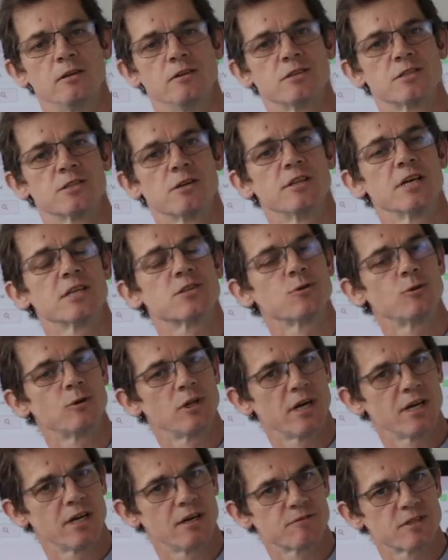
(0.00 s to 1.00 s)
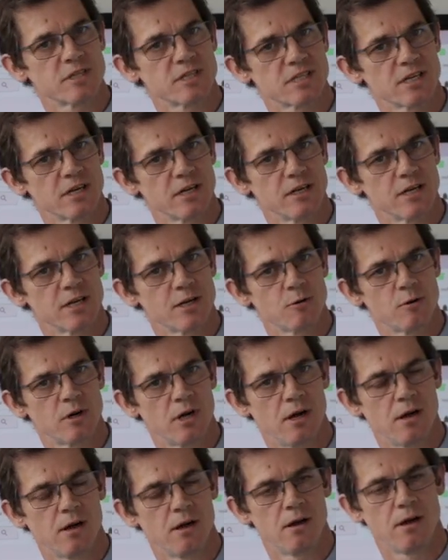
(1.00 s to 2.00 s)
So that's all I have to say now.
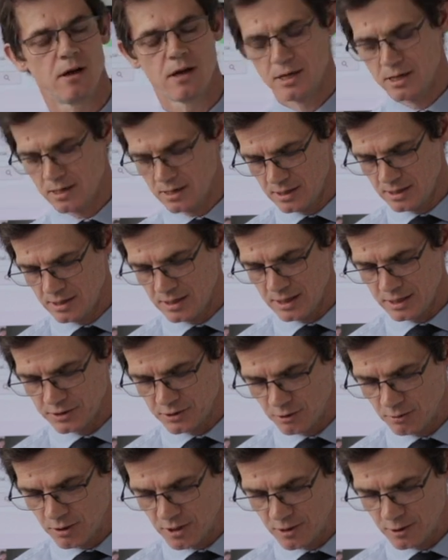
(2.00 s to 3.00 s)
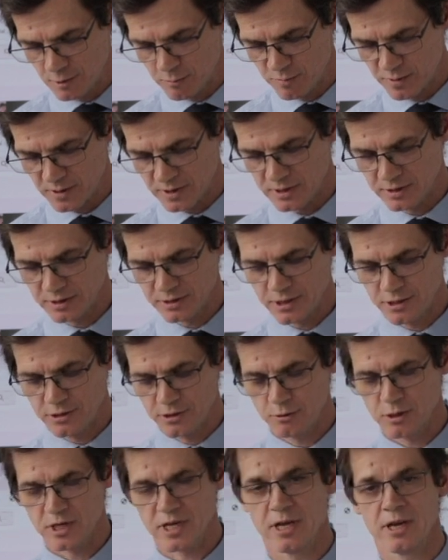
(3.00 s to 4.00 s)
I do hope that
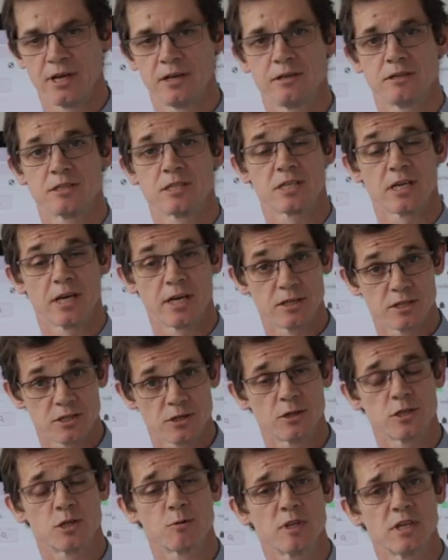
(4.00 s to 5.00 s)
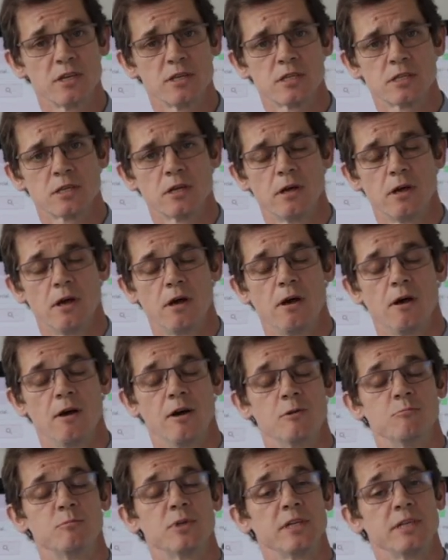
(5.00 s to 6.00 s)
you can stay in touch with us,
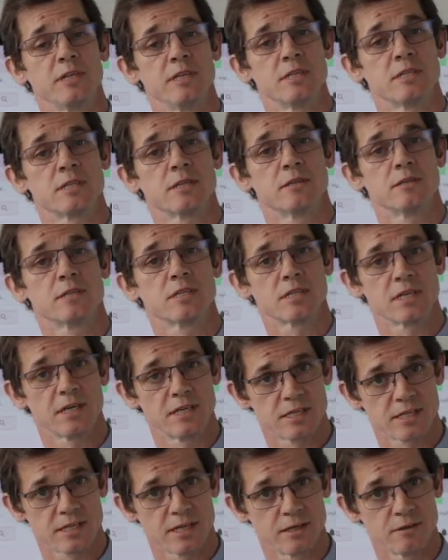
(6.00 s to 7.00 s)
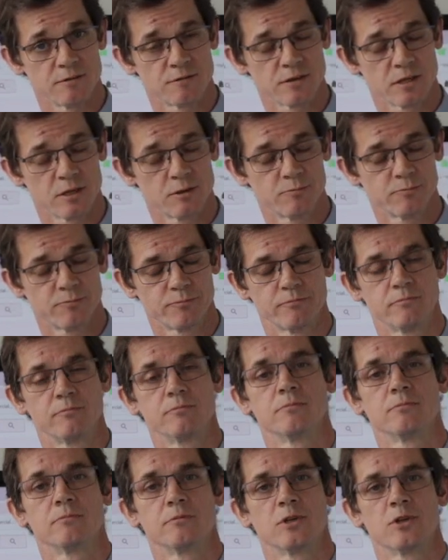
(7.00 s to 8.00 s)
and please stay safe.
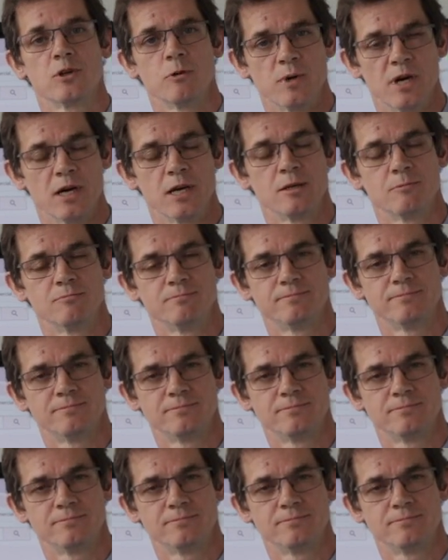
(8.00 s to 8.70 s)
Goodbye.